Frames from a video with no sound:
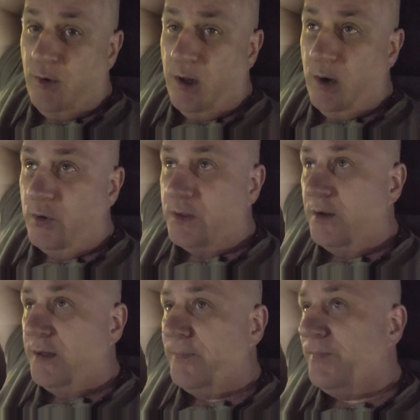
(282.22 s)
what it looks
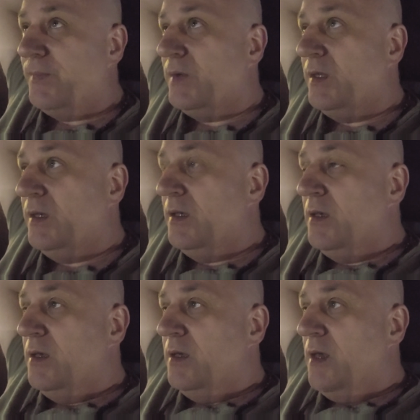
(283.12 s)
like.
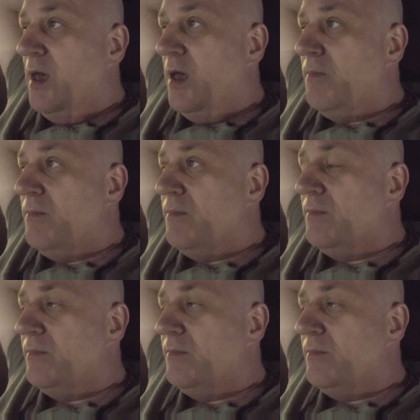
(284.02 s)
I've